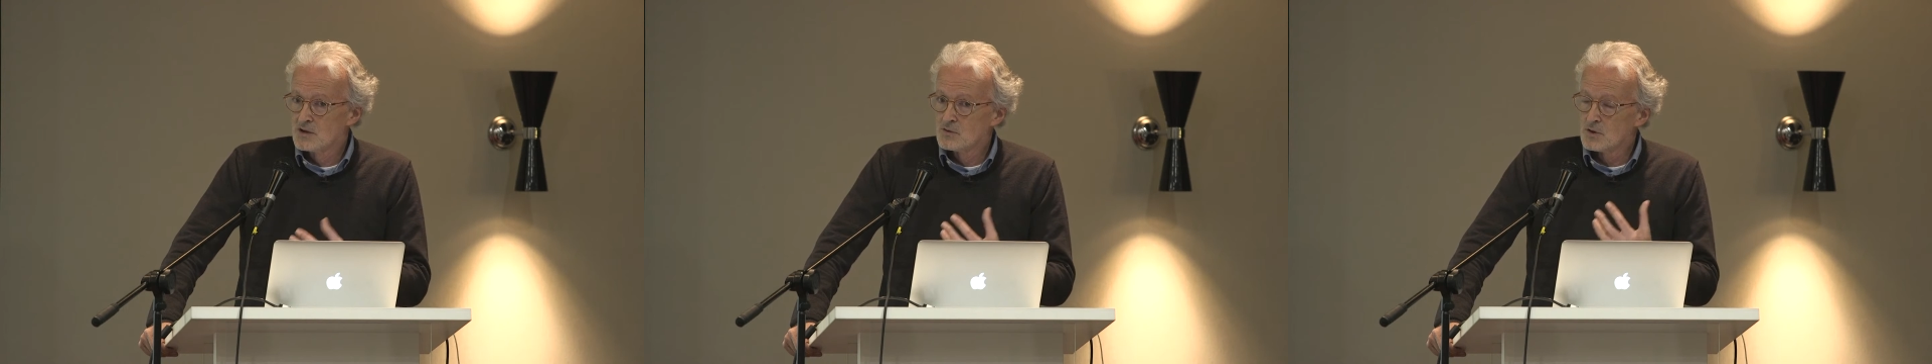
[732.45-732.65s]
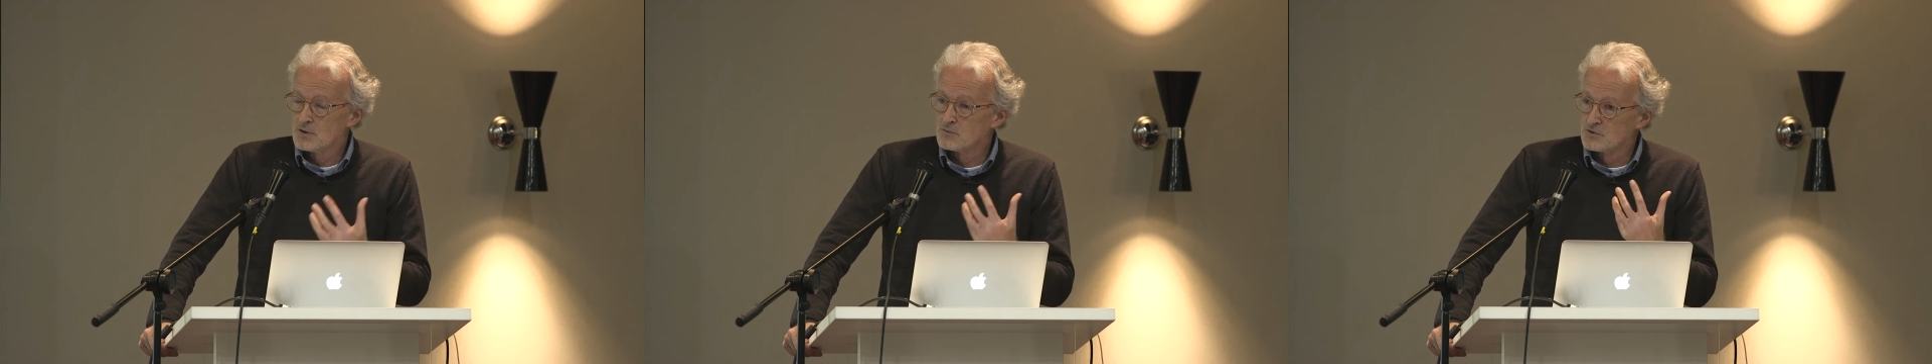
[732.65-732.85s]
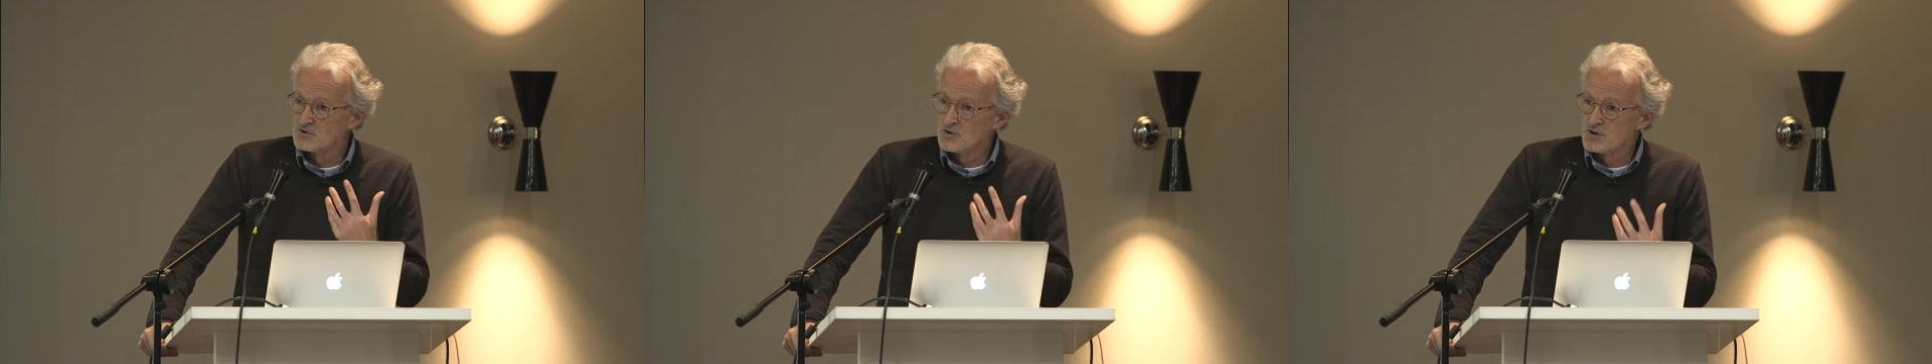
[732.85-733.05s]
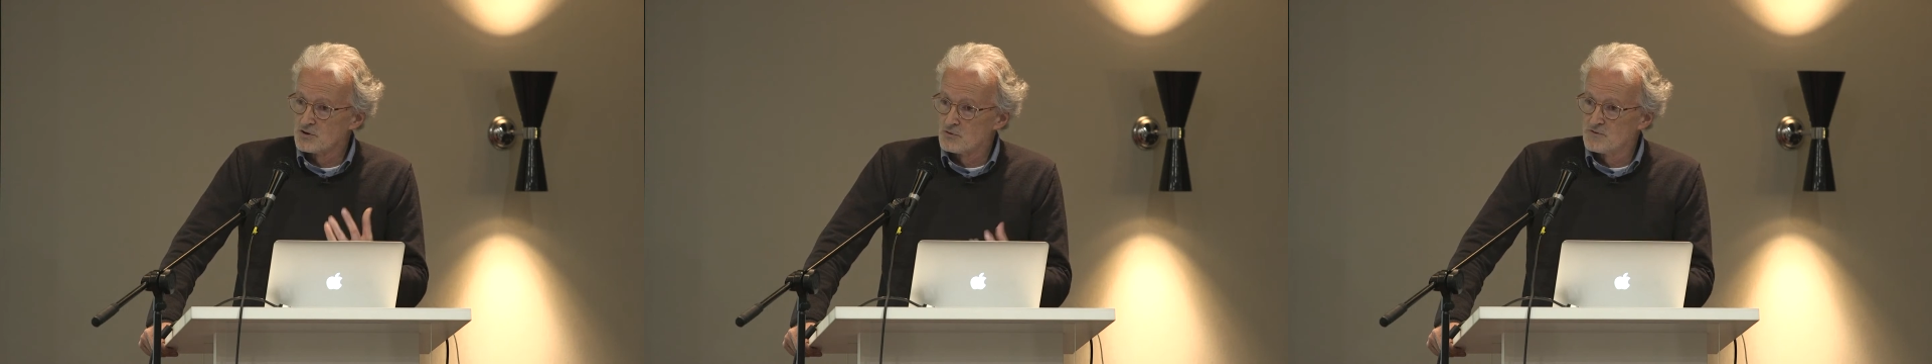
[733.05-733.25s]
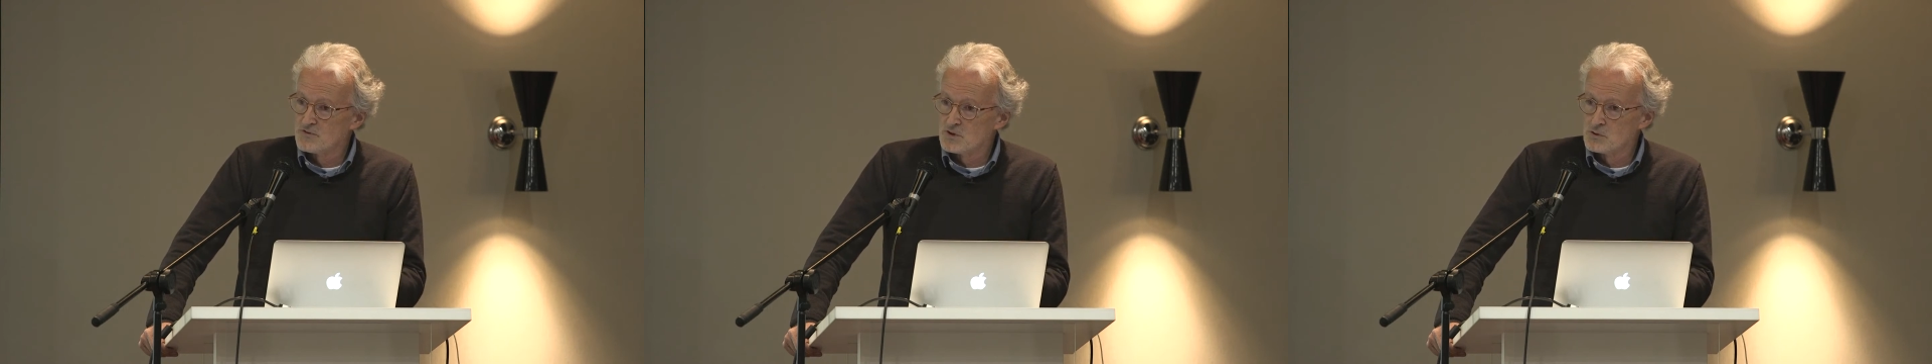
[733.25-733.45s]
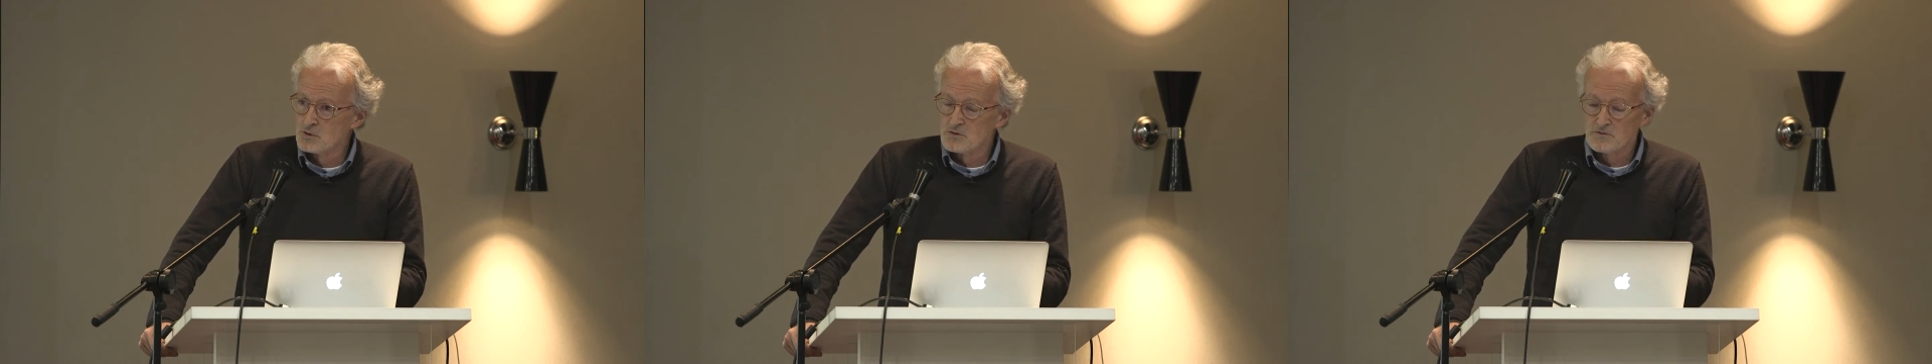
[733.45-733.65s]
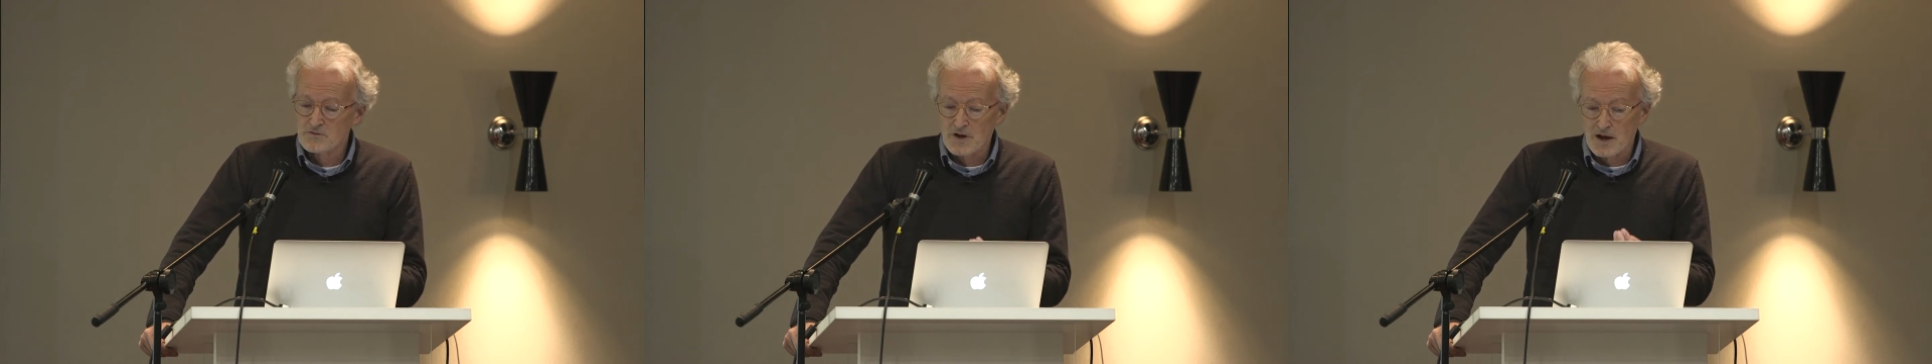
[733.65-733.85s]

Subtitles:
We were doing a review of